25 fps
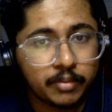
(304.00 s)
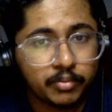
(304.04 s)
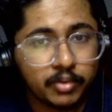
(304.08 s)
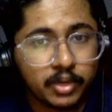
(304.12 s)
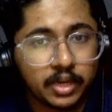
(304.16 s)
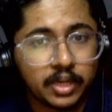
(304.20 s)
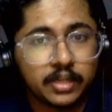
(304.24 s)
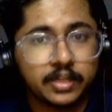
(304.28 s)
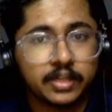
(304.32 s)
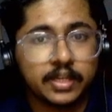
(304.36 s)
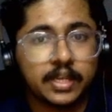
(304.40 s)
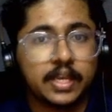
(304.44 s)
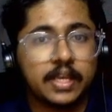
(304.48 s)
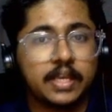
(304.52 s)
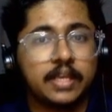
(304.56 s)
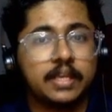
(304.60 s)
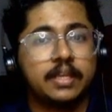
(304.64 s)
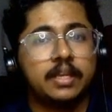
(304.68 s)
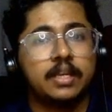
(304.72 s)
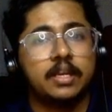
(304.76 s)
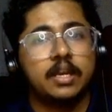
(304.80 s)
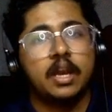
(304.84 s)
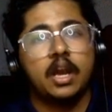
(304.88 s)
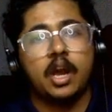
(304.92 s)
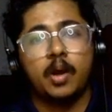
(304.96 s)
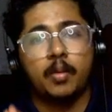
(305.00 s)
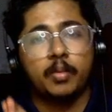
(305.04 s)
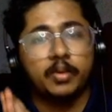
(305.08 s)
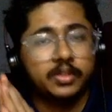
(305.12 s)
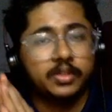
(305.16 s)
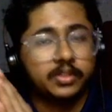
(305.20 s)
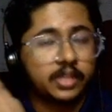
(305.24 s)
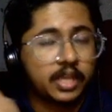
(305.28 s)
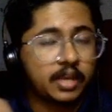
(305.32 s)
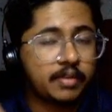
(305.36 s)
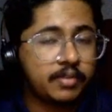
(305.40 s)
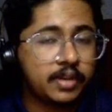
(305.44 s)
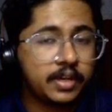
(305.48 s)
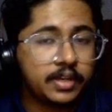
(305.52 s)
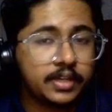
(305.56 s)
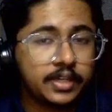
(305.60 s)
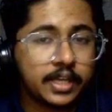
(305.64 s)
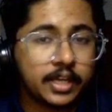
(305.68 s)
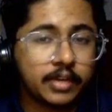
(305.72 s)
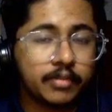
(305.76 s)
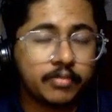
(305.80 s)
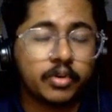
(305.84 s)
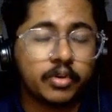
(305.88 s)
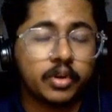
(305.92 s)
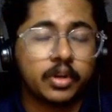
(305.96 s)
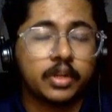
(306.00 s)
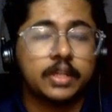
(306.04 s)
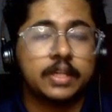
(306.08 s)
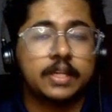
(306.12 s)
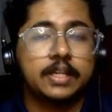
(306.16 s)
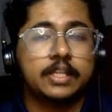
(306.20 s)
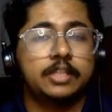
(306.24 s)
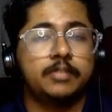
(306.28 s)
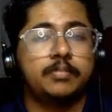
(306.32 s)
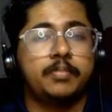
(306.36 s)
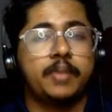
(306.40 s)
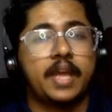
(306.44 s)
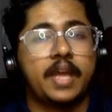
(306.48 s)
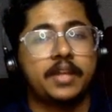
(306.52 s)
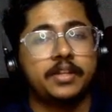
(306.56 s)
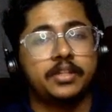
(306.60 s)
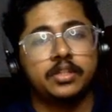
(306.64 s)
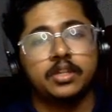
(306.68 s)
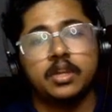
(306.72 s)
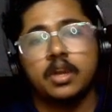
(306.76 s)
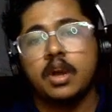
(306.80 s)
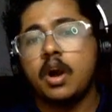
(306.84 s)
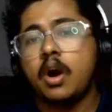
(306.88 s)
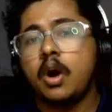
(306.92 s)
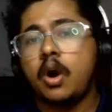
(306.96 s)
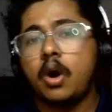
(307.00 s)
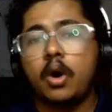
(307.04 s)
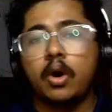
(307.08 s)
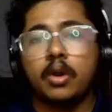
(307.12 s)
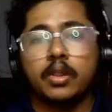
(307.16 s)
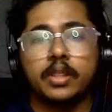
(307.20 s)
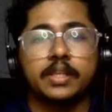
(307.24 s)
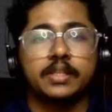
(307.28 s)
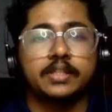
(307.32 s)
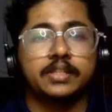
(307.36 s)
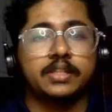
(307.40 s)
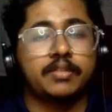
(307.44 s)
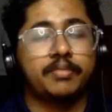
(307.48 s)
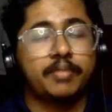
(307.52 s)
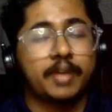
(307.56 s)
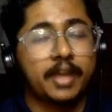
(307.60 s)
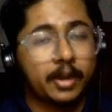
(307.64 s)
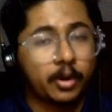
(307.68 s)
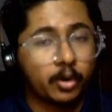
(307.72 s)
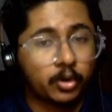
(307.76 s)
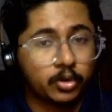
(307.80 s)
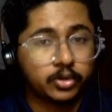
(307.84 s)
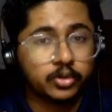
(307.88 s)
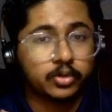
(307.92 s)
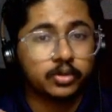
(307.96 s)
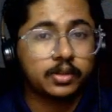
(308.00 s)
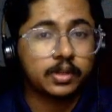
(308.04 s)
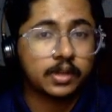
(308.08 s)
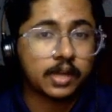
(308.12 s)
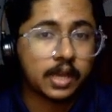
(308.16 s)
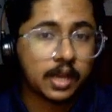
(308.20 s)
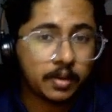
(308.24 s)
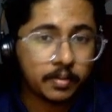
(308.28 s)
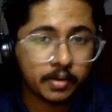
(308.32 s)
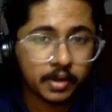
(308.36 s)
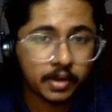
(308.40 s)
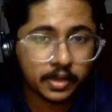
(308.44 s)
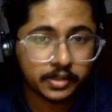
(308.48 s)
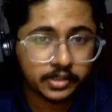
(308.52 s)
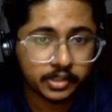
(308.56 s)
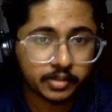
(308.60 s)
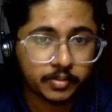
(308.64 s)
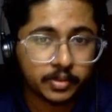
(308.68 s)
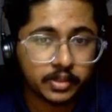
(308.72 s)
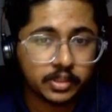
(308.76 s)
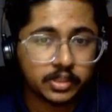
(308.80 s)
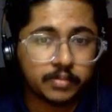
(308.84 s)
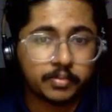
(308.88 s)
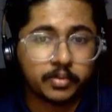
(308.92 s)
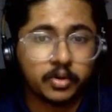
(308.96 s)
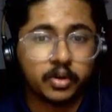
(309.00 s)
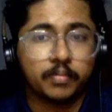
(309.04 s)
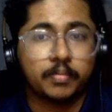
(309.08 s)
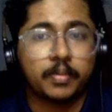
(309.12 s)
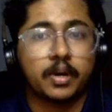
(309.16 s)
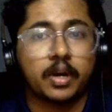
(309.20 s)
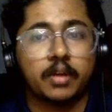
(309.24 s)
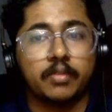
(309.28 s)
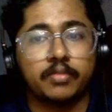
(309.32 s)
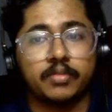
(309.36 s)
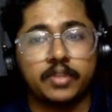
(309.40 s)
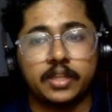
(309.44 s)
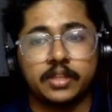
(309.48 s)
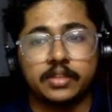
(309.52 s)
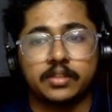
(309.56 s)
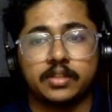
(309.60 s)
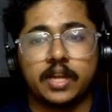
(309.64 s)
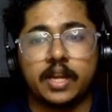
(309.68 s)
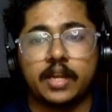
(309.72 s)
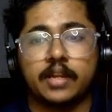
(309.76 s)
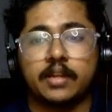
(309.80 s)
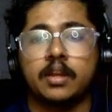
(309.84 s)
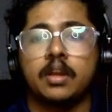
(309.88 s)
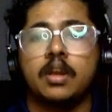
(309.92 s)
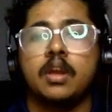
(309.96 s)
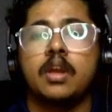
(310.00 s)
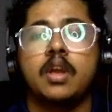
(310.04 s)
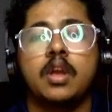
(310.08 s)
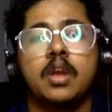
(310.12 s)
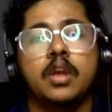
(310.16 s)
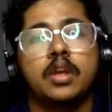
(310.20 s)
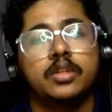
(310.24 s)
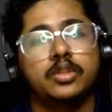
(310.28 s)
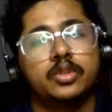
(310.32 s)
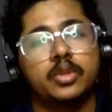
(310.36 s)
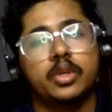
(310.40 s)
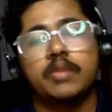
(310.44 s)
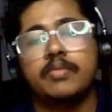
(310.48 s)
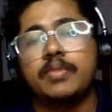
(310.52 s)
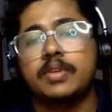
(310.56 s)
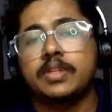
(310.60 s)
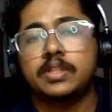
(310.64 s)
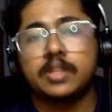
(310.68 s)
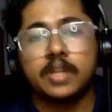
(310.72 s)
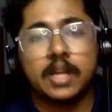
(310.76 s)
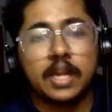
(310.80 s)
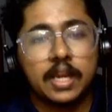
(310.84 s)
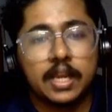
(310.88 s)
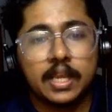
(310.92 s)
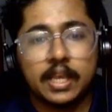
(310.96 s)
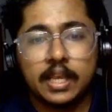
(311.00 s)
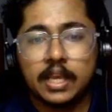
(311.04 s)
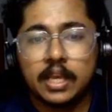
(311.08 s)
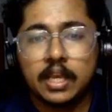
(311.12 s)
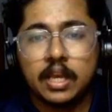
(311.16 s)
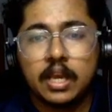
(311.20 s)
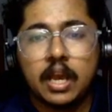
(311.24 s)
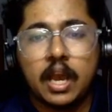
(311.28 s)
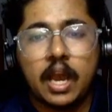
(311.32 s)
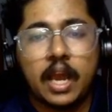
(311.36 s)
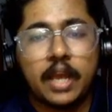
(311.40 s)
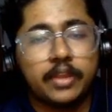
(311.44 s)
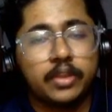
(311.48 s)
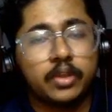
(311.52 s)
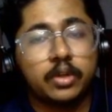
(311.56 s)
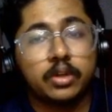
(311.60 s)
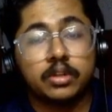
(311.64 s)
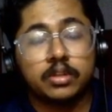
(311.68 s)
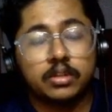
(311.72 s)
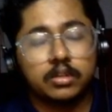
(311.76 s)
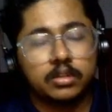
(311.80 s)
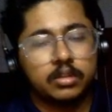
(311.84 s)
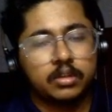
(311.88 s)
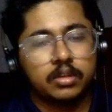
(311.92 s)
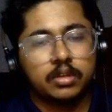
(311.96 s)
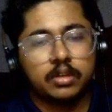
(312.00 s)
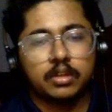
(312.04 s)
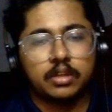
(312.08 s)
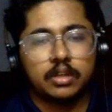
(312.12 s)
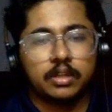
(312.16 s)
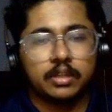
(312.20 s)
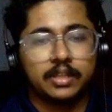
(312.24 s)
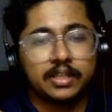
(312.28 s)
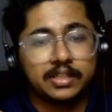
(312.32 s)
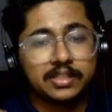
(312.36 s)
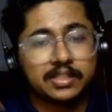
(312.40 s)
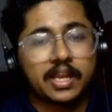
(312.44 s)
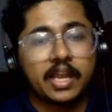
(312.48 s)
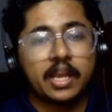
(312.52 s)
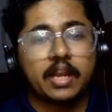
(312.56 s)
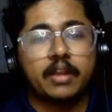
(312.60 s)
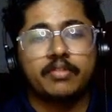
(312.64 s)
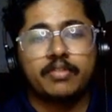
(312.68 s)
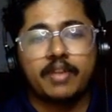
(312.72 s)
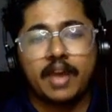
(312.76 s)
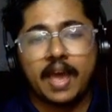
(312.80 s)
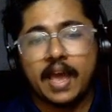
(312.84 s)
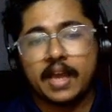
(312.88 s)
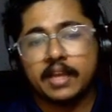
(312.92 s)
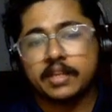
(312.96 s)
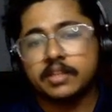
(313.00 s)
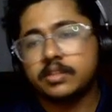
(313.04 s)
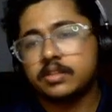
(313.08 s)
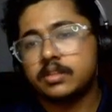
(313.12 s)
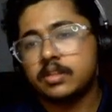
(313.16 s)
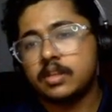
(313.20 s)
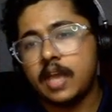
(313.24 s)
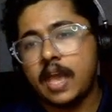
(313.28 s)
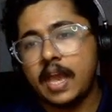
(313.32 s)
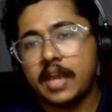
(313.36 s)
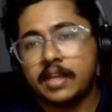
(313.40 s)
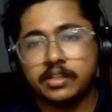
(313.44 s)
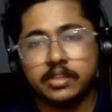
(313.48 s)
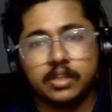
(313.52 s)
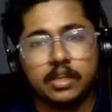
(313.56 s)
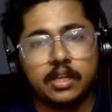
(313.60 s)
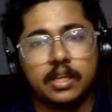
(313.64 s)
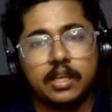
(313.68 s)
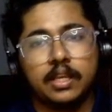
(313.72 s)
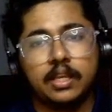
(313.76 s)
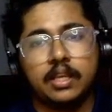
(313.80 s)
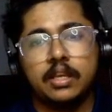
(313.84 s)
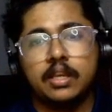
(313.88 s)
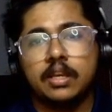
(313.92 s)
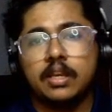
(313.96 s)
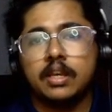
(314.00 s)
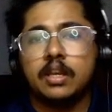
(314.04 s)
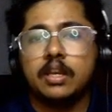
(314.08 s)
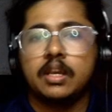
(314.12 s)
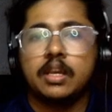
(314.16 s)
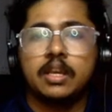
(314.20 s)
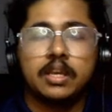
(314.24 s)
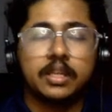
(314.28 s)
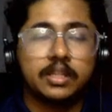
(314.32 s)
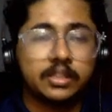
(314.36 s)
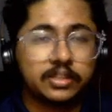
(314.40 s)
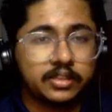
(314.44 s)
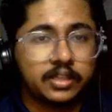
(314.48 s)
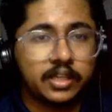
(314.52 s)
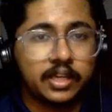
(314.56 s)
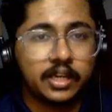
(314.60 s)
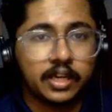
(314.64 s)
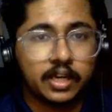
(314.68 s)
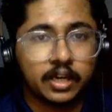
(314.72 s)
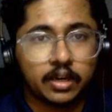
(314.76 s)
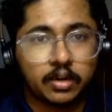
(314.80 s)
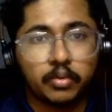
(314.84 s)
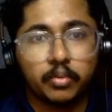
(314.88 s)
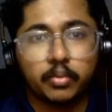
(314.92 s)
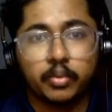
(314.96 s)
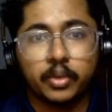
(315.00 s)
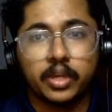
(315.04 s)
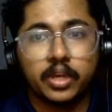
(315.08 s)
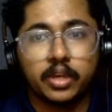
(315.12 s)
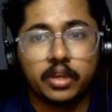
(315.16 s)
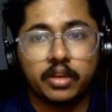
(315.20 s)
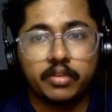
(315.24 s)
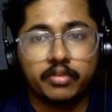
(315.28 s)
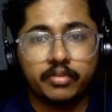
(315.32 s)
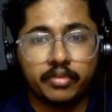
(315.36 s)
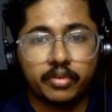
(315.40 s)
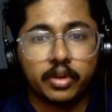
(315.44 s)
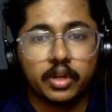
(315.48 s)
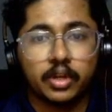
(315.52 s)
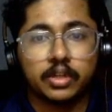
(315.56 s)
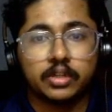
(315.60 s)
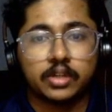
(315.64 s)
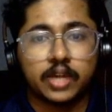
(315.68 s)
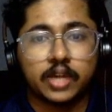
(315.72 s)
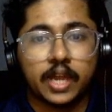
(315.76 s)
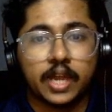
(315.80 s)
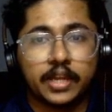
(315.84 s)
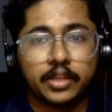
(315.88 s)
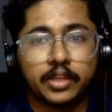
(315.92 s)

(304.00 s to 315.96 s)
will take, for the dispatch, all this stuff, and also the customer support part of things, right? So it was really, I thought these kind of hacks actually is needed when, if you are trying